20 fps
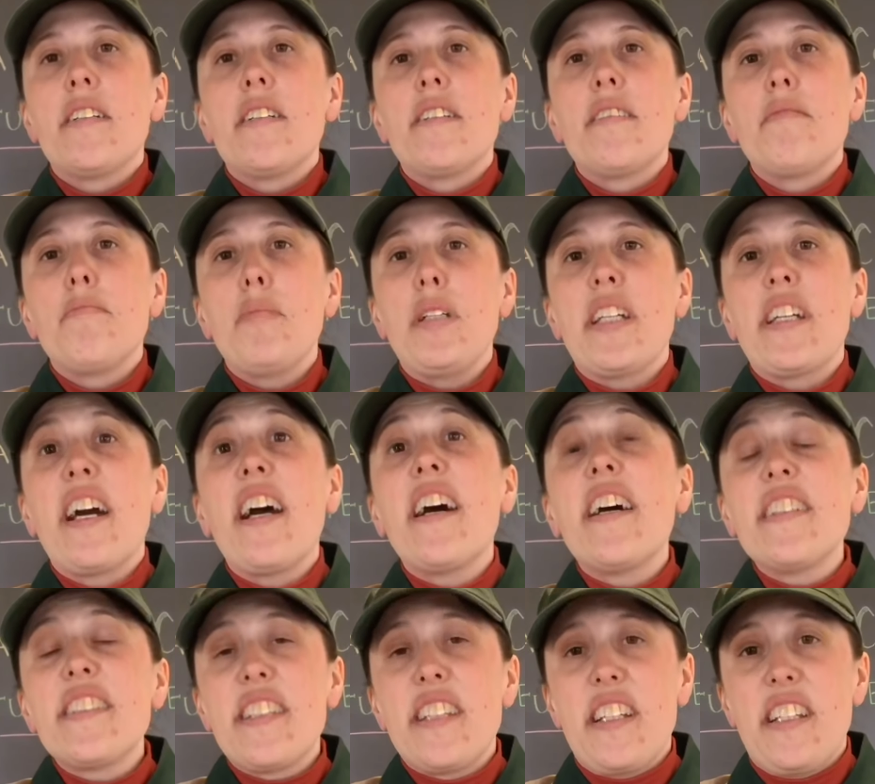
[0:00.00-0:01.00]

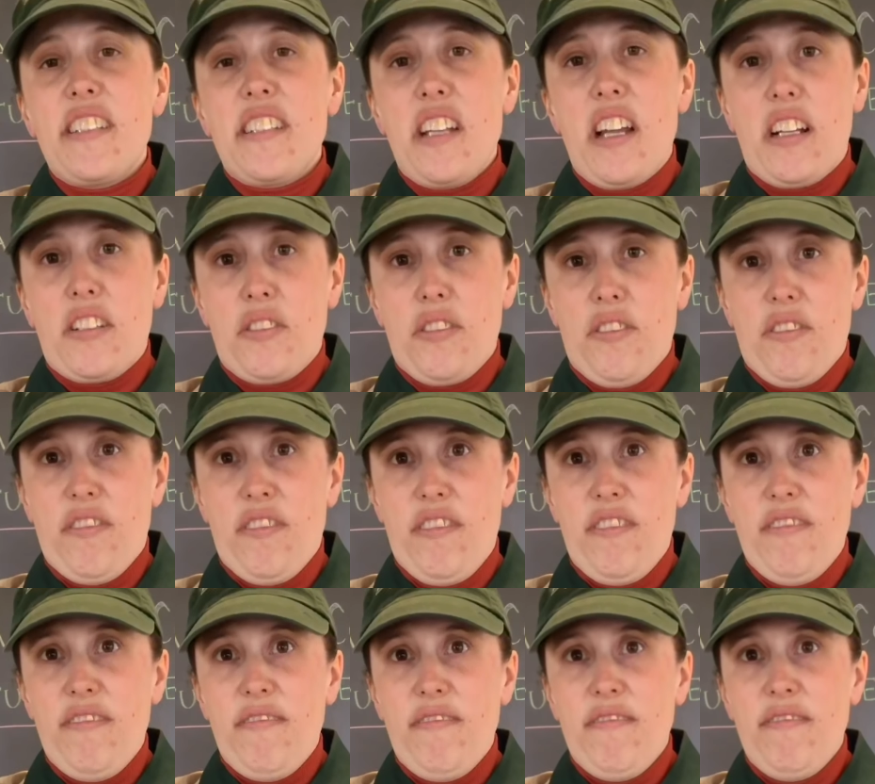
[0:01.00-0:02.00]
Because it is nocturnal,
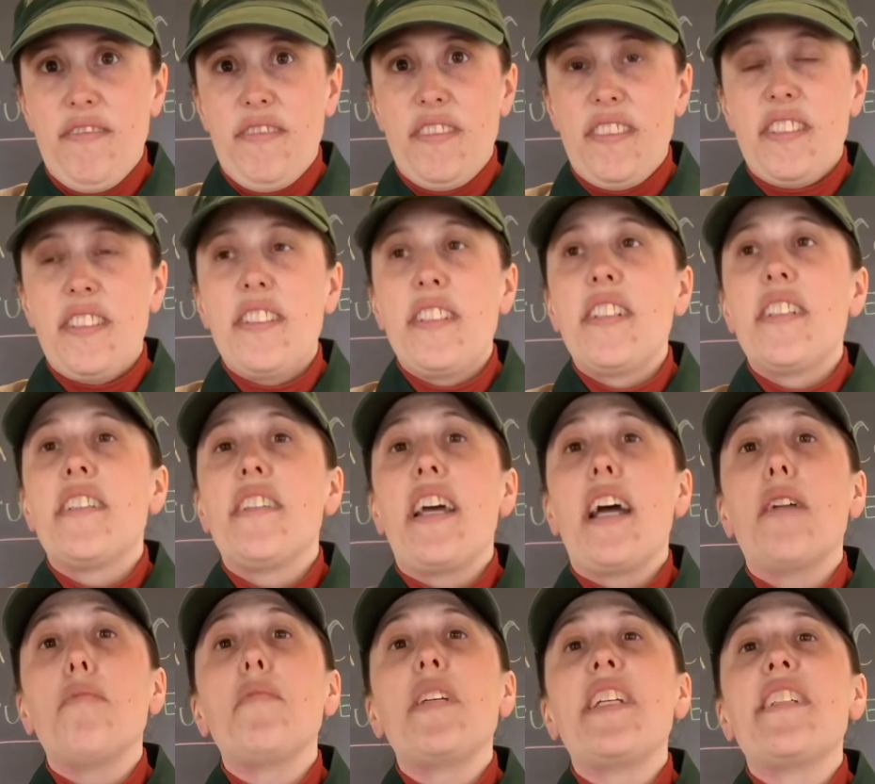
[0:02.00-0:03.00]

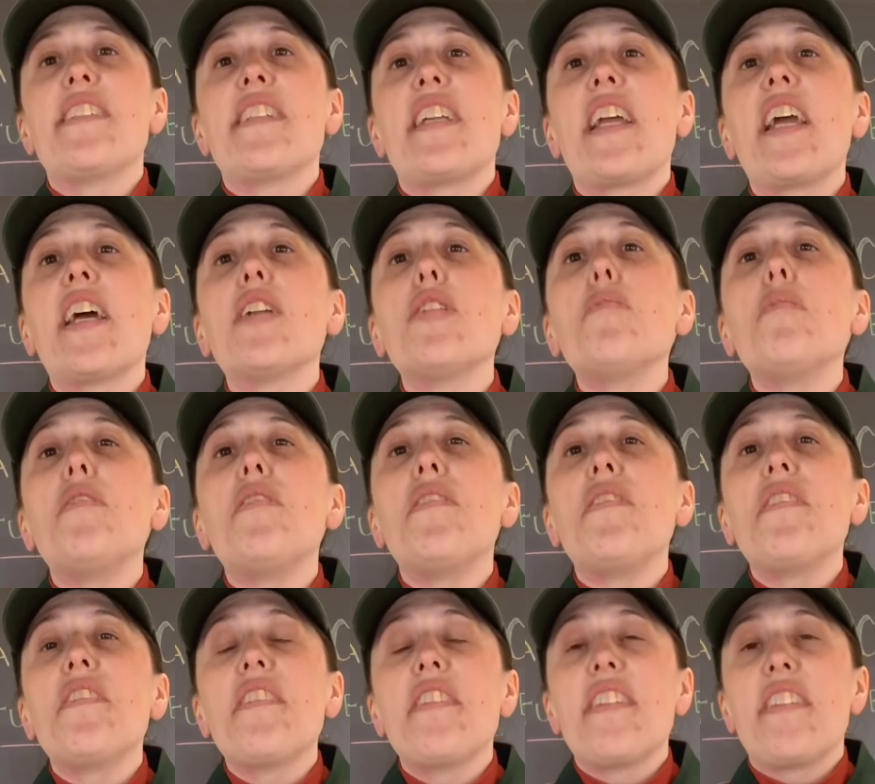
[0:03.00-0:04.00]
that means an animal
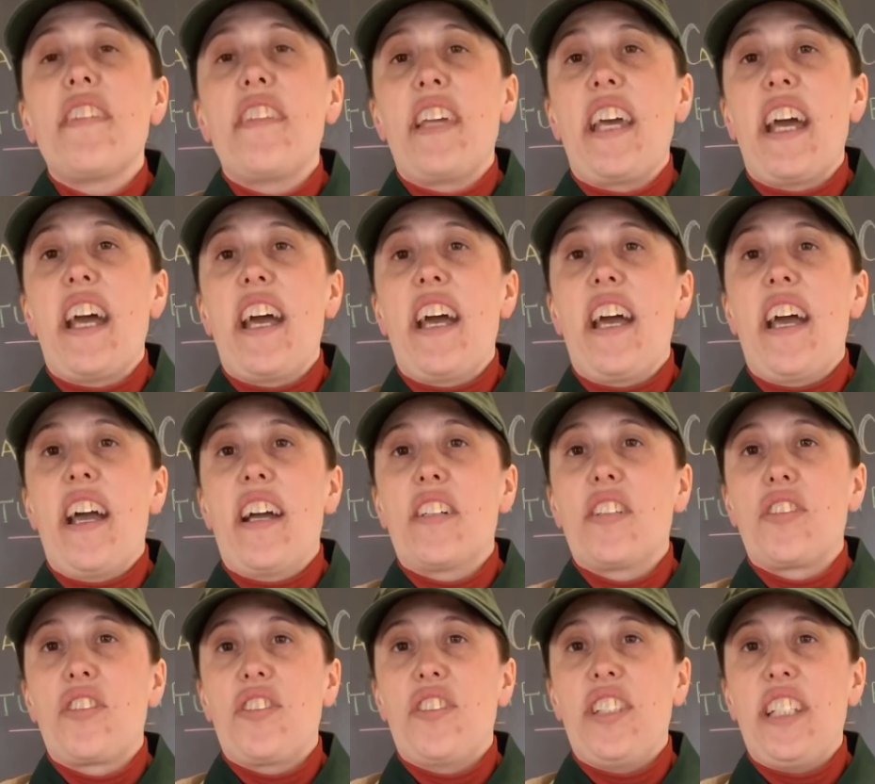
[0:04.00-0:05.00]
that
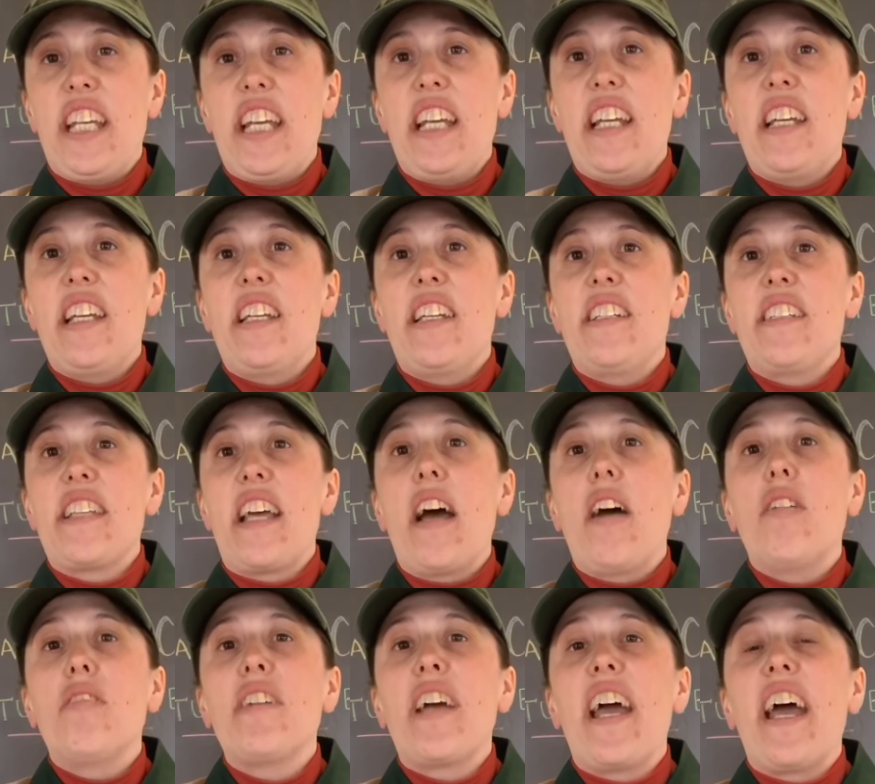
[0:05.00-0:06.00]
actually is
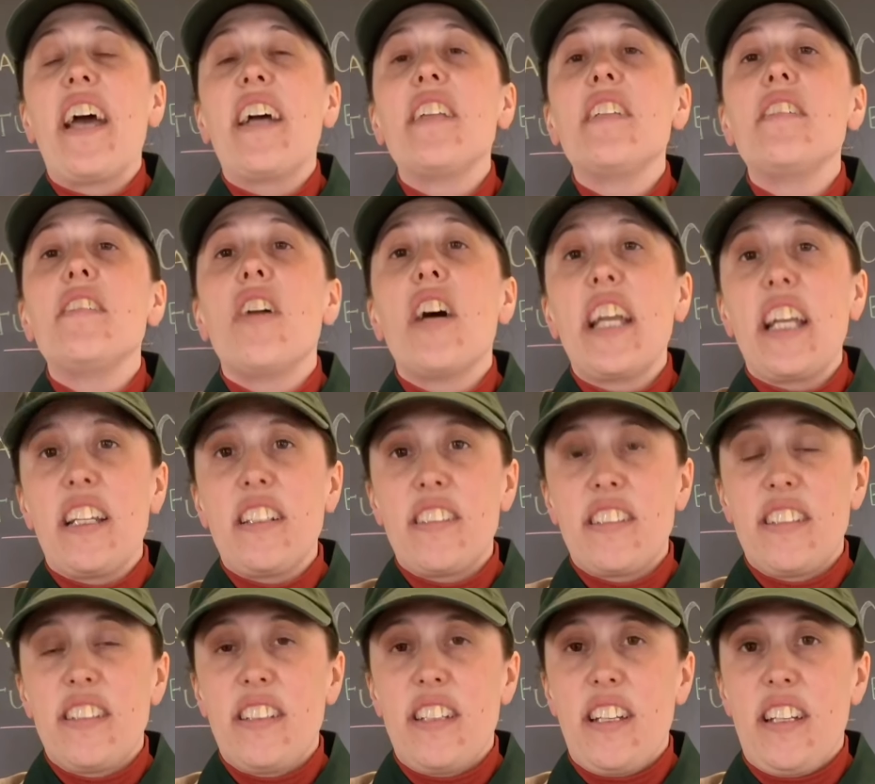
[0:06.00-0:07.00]
out at night
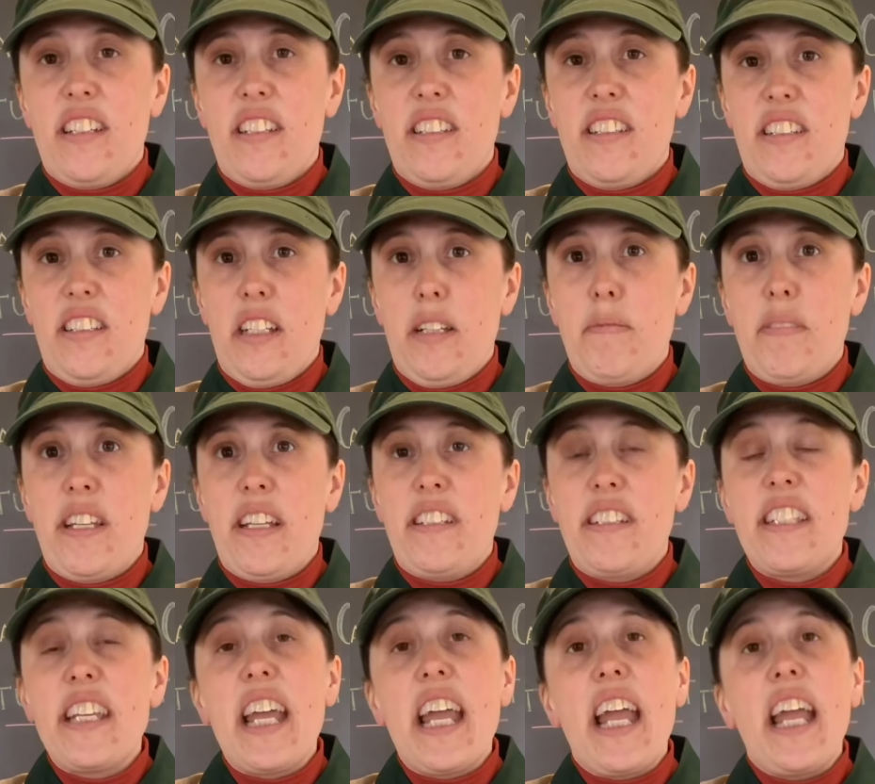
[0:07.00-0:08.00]
and sleeps at
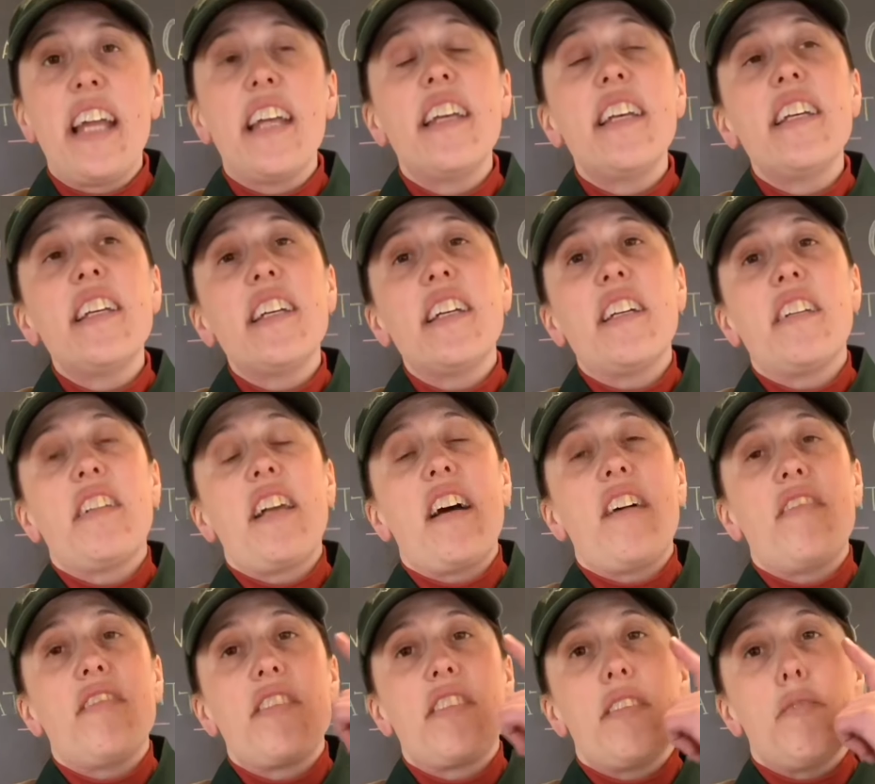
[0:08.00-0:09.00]
day
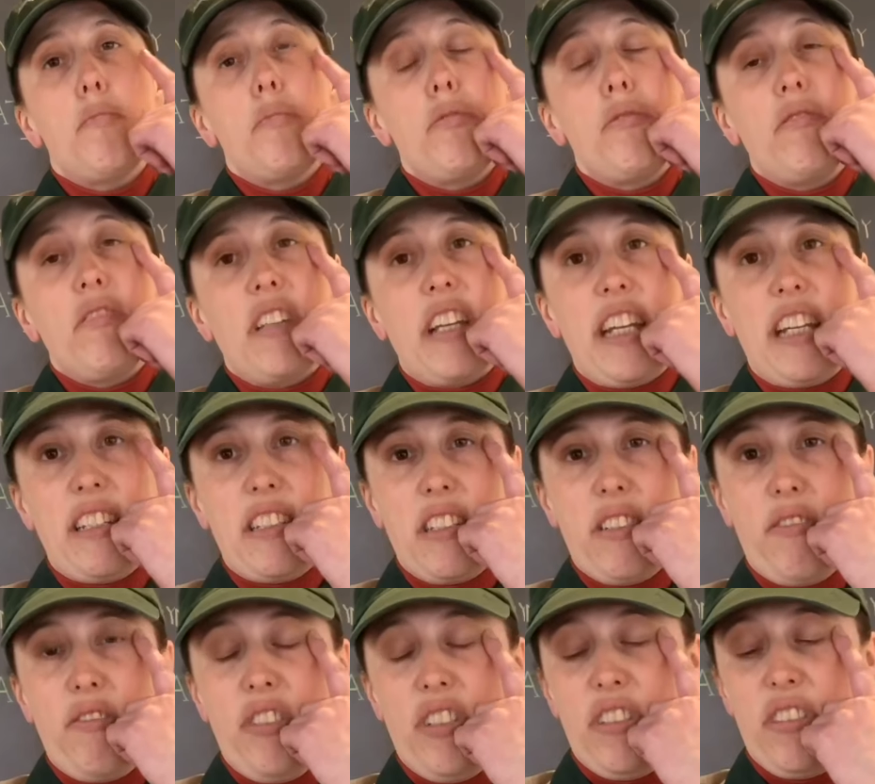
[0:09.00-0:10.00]
allows the moonlight to
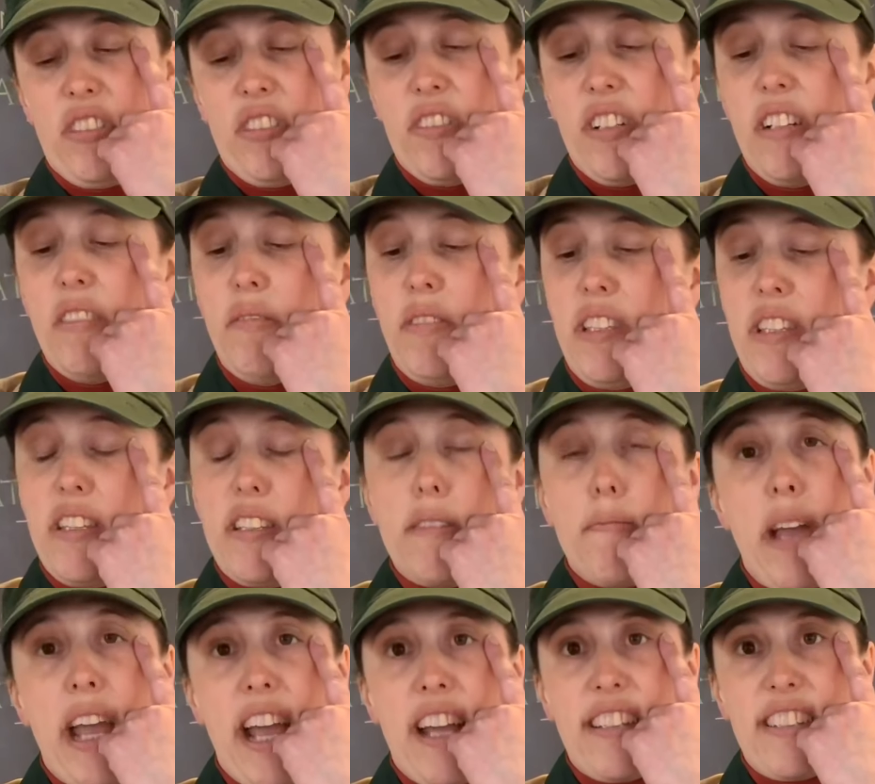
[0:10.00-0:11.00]
filter in with this
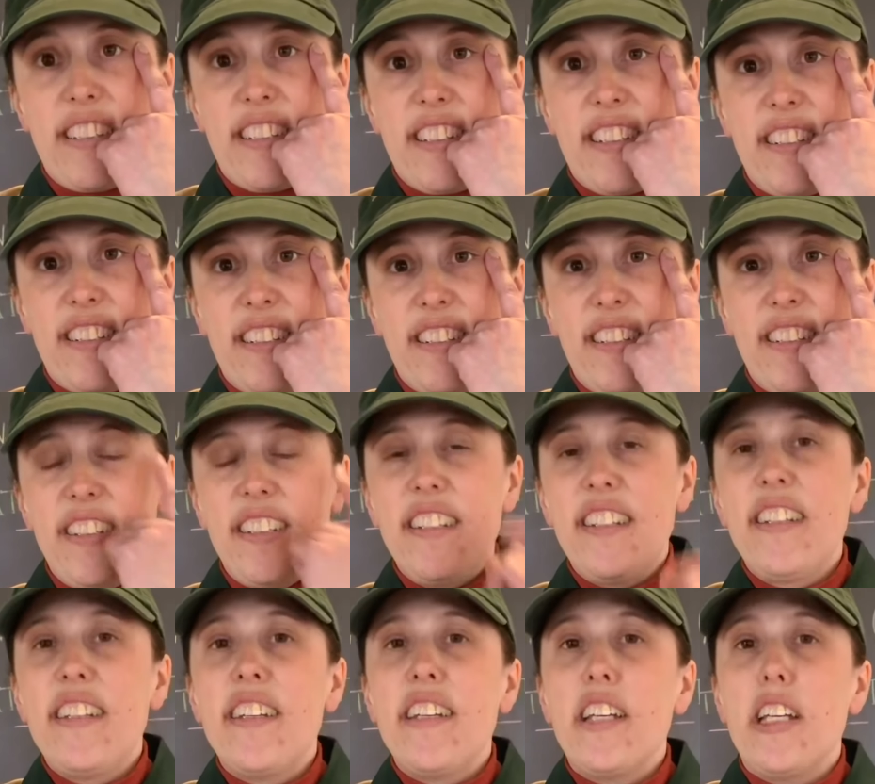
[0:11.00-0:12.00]
mask.
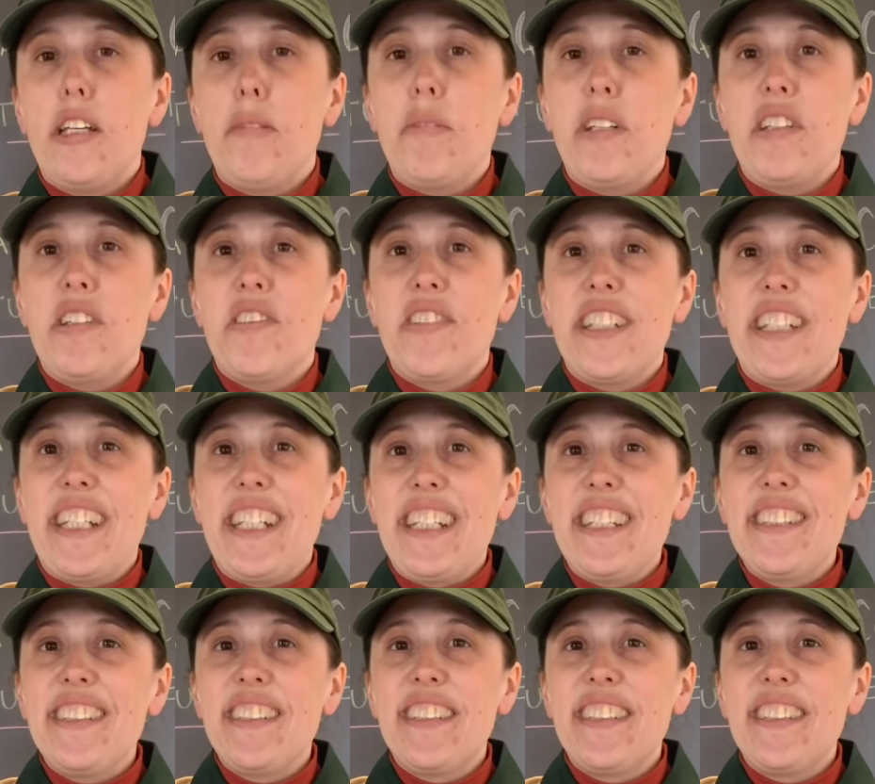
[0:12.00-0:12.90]
Anybody know what it is?